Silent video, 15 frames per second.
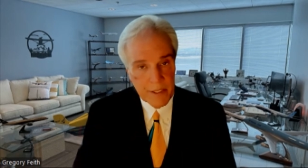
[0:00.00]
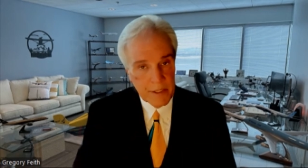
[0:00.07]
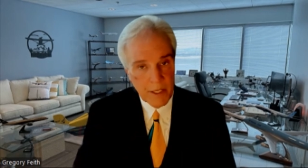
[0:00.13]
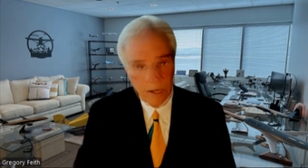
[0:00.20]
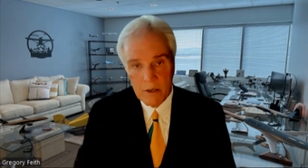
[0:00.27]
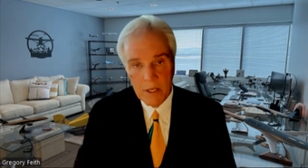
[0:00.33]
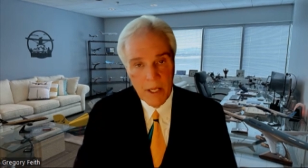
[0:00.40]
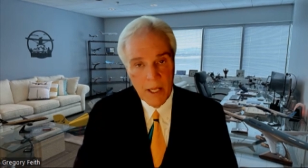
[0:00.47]
in
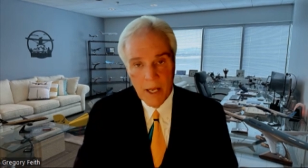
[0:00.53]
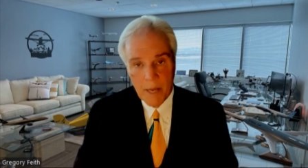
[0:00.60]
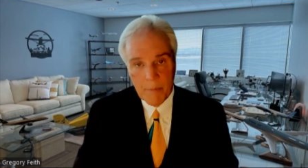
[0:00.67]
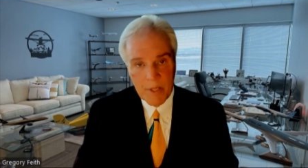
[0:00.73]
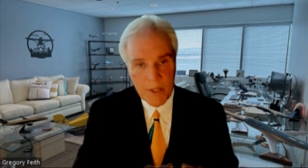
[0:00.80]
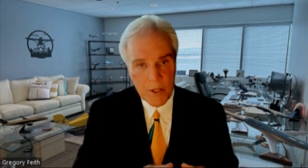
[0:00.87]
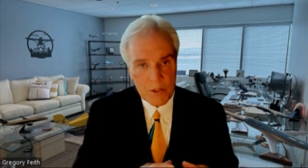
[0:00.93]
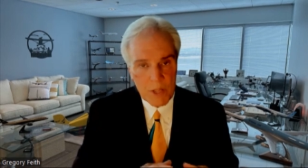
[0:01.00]
there. I
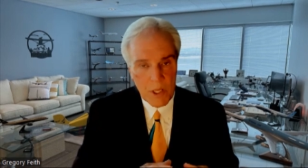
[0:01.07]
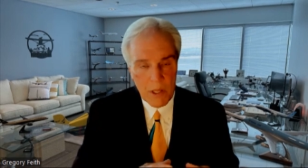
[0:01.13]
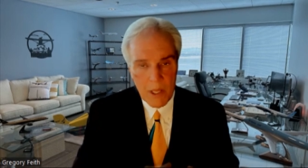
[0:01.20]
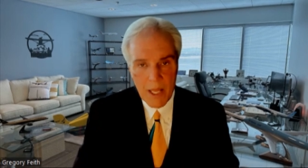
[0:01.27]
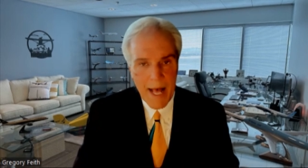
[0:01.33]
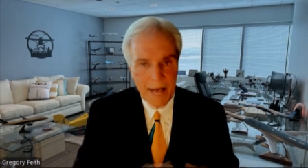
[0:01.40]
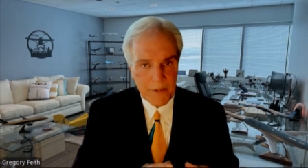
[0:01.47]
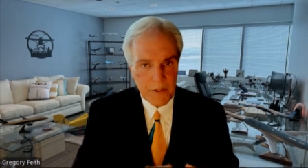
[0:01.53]
mean, there's a
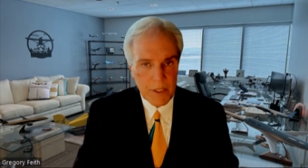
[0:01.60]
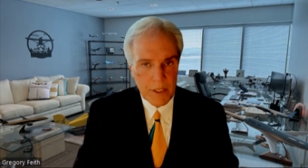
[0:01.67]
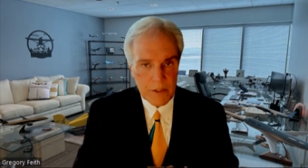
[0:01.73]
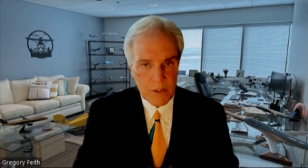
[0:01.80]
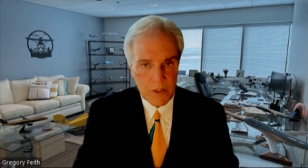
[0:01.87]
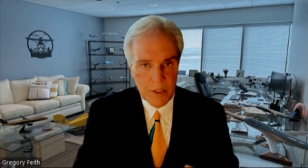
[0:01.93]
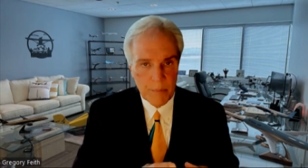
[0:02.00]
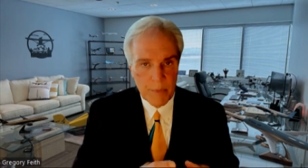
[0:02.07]
lot
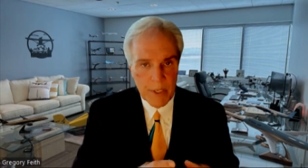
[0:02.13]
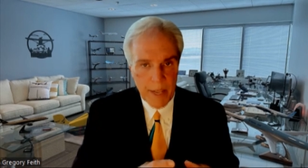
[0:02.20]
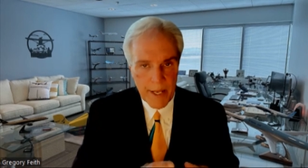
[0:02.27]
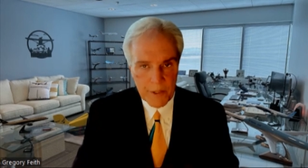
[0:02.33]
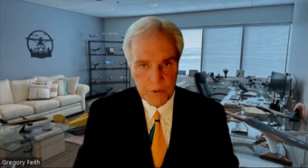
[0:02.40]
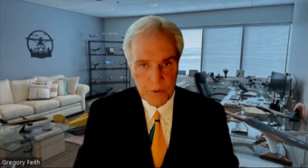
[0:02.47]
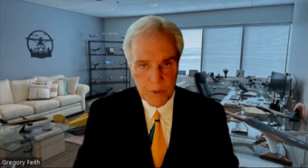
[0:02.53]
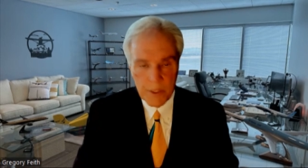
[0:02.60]
that's going to be
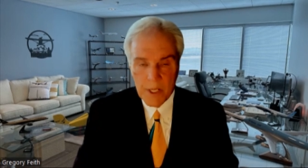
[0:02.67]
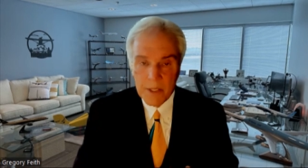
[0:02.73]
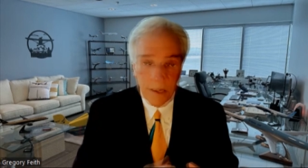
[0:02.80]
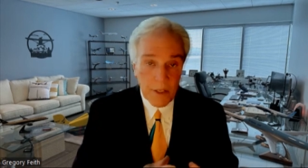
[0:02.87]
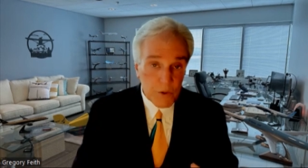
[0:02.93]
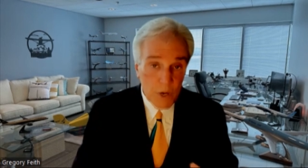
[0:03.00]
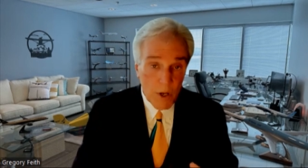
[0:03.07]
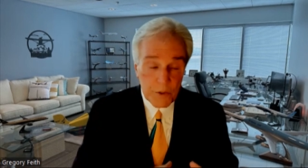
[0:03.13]
answered.
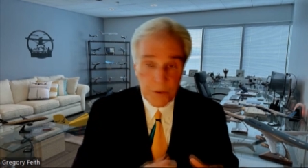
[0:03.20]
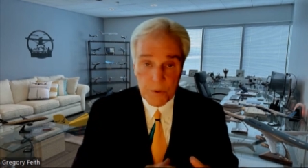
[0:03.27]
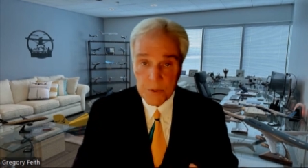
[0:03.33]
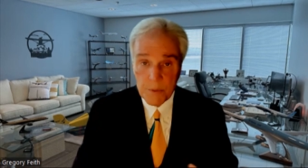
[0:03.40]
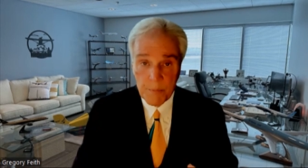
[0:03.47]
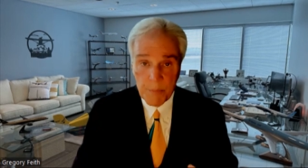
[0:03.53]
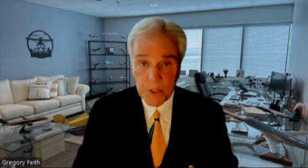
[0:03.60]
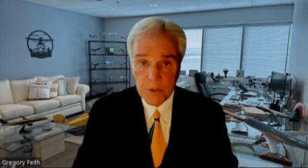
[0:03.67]
There's also
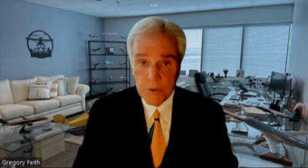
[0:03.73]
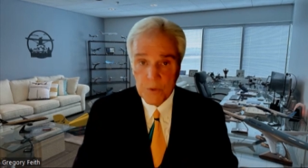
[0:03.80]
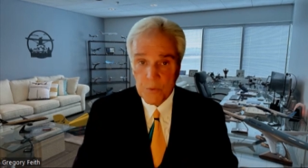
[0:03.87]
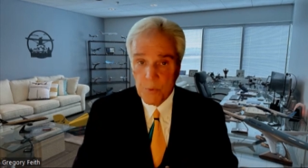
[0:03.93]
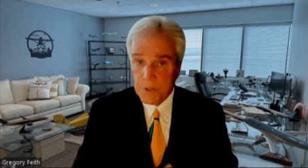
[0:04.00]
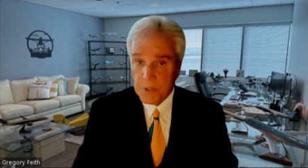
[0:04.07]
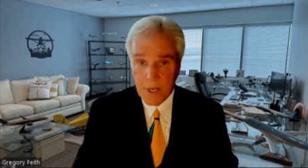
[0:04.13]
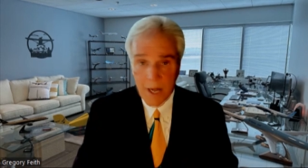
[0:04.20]
some
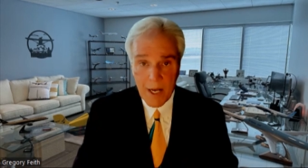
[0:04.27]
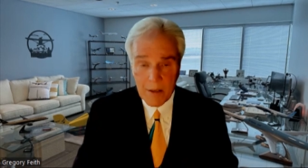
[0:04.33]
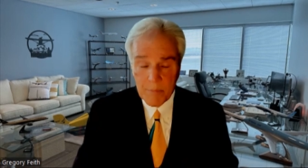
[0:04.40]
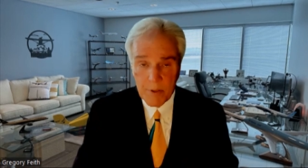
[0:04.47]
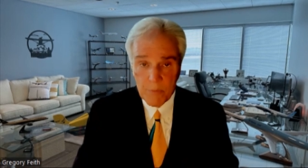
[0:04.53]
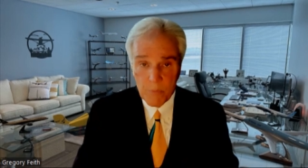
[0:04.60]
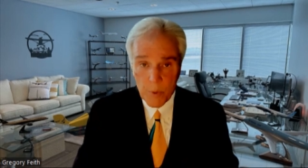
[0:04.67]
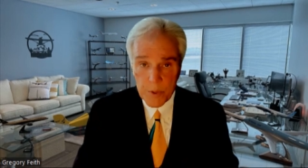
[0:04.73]
issues with the
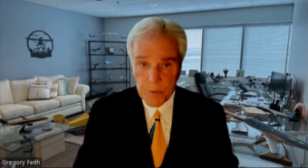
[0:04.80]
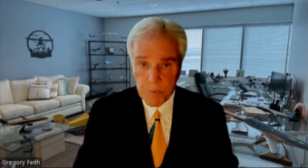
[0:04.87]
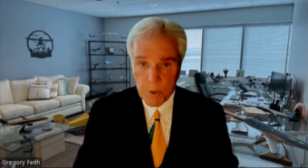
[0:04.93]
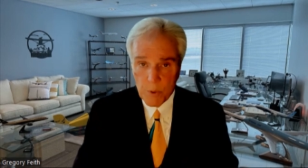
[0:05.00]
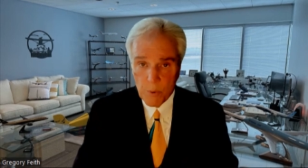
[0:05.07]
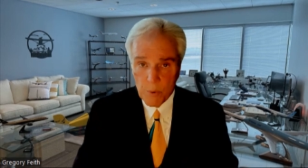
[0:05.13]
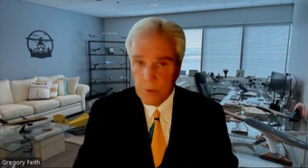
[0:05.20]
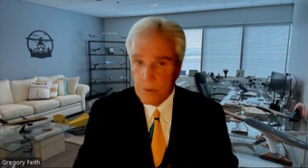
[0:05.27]
cockpit voice
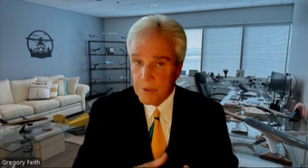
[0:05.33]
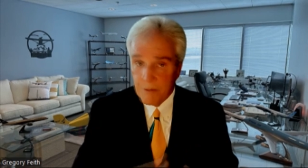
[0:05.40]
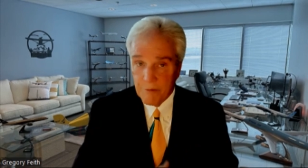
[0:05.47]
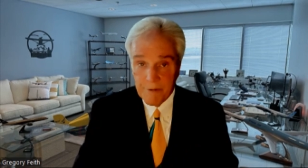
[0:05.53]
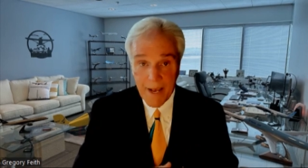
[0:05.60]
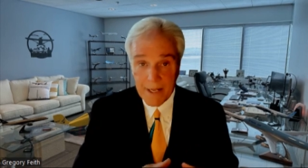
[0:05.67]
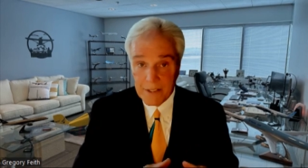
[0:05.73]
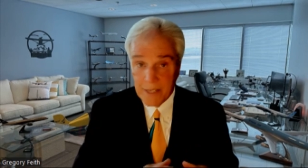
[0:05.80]
recorder and the
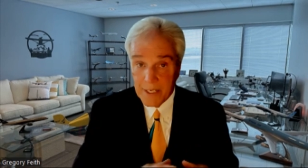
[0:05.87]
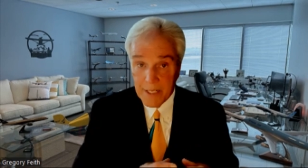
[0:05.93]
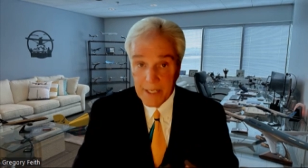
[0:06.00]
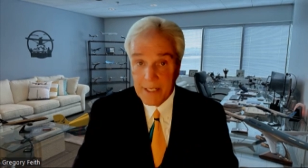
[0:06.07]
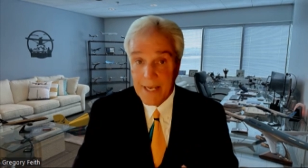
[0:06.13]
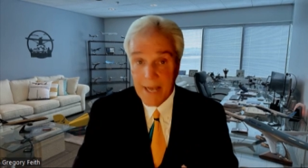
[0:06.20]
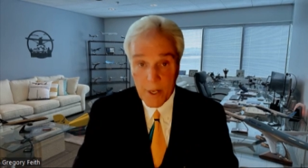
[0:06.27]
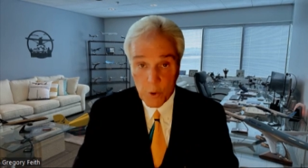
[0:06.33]
fact that
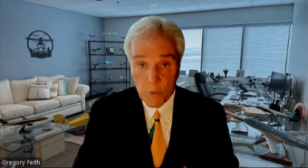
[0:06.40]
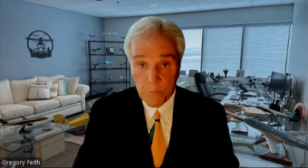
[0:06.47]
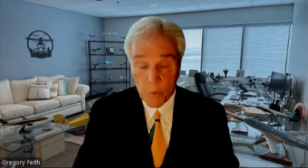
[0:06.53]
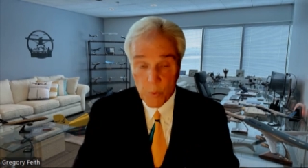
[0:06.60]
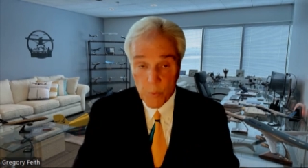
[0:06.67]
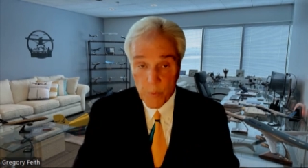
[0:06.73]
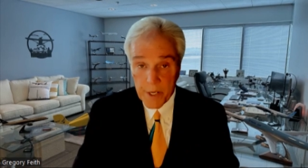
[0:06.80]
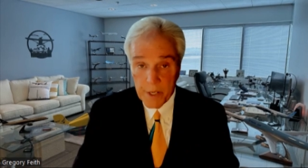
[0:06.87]
it got
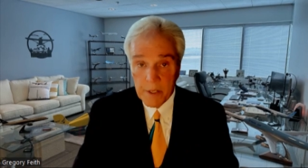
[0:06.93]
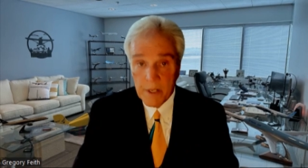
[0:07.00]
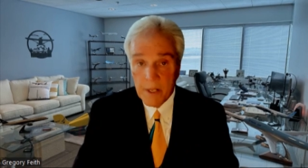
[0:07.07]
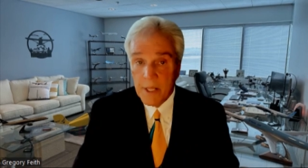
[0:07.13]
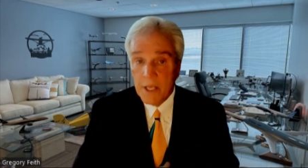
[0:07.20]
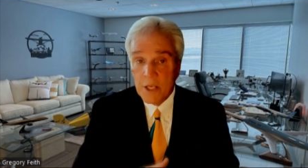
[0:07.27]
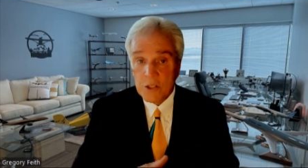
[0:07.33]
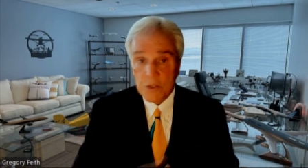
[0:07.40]
overwritten.
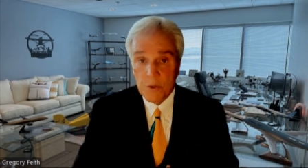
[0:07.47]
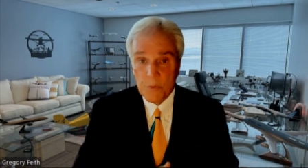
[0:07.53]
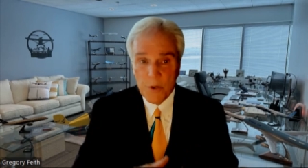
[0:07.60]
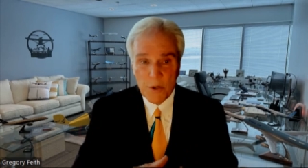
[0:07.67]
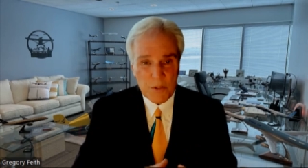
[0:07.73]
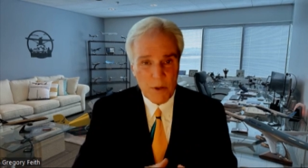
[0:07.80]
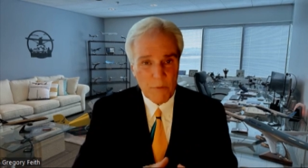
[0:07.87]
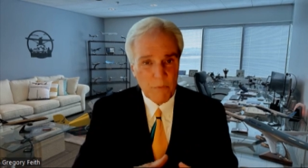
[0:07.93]
So
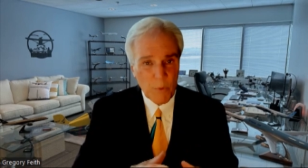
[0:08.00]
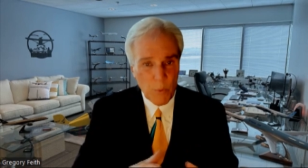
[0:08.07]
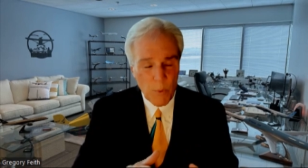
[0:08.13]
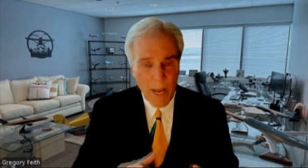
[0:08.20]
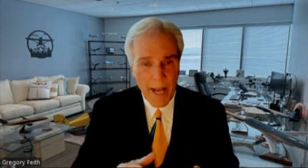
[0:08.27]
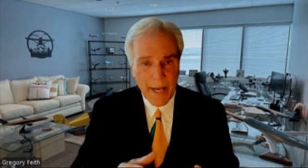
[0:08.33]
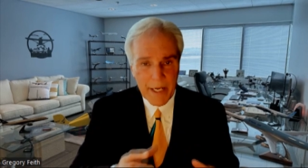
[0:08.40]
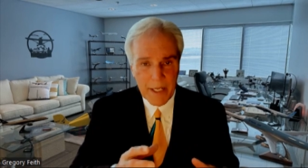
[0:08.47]
there's a
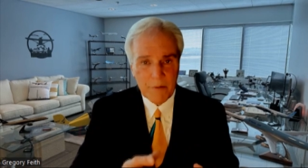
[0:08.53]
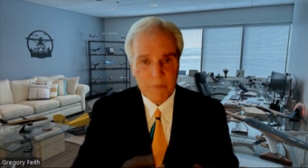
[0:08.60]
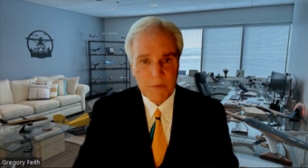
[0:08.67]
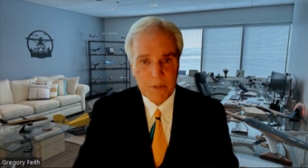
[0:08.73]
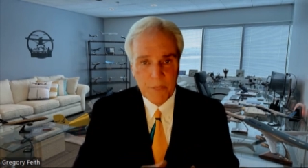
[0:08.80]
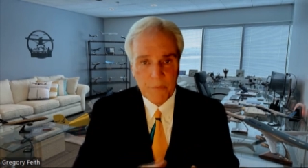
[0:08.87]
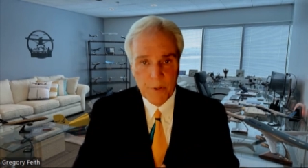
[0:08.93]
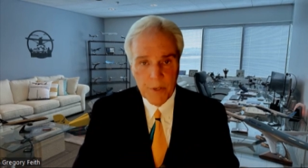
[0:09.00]
variety of
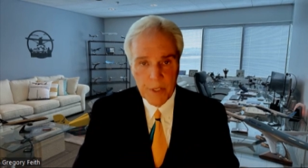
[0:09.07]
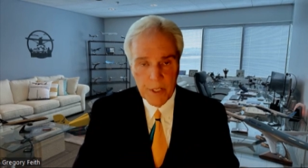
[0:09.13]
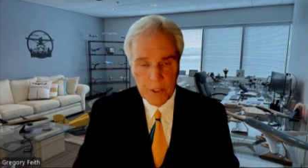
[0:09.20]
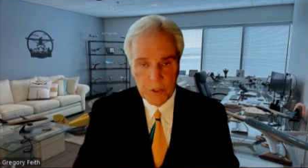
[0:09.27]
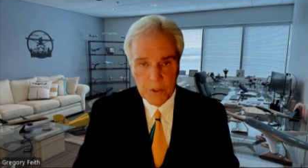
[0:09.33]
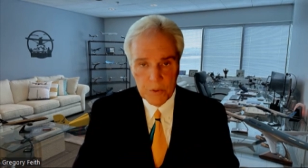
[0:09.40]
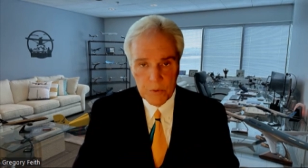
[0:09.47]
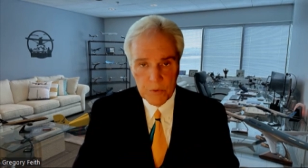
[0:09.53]
different
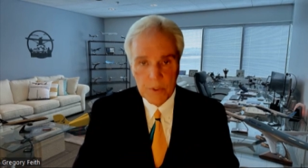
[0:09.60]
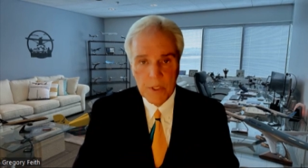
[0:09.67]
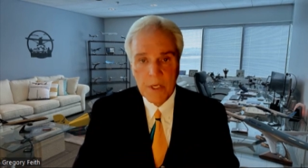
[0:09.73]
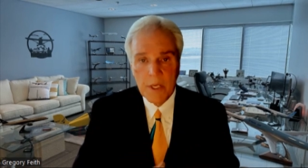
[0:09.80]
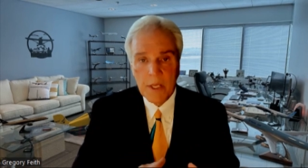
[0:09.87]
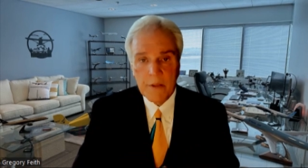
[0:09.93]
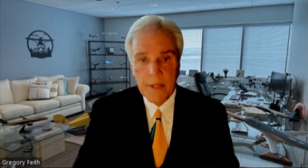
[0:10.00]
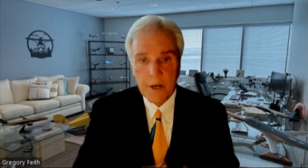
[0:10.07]
issues
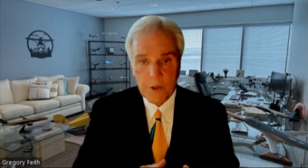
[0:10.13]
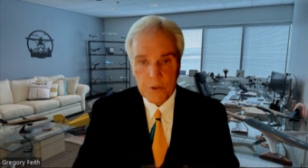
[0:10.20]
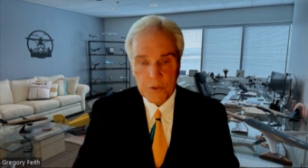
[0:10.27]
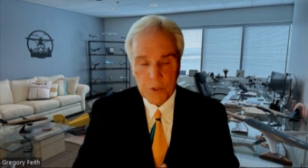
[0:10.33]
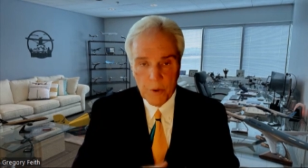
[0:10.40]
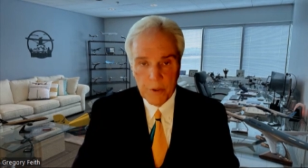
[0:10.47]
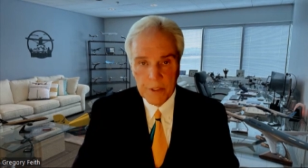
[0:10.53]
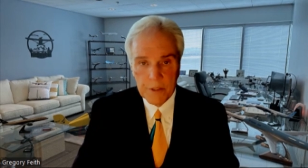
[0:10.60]
that are
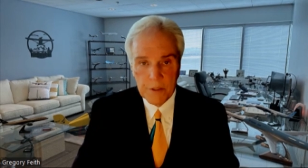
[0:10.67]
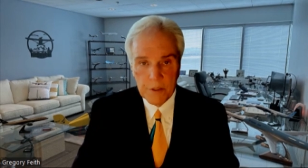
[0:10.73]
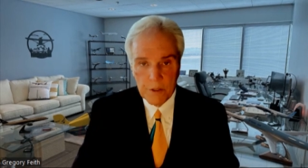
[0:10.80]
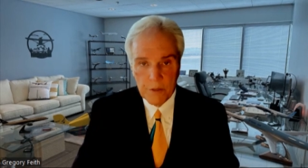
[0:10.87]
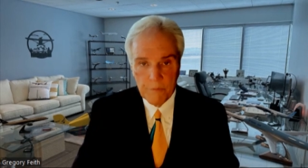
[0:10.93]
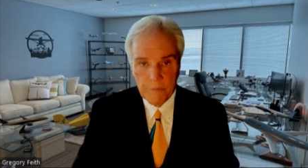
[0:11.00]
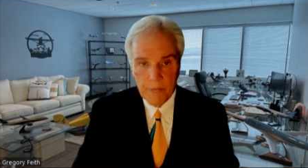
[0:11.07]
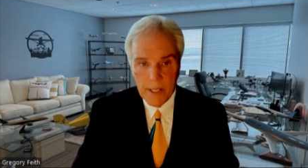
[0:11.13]
starting to
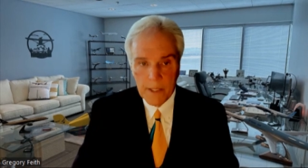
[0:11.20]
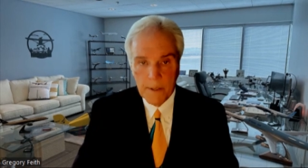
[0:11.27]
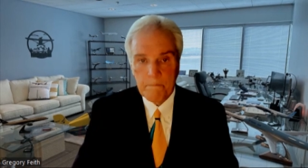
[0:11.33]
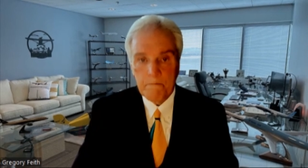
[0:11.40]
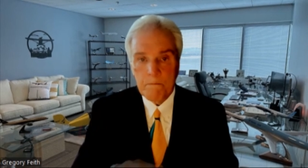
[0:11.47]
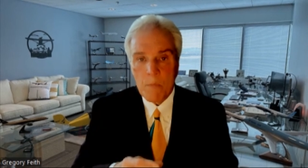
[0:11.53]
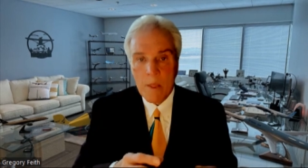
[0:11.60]
develop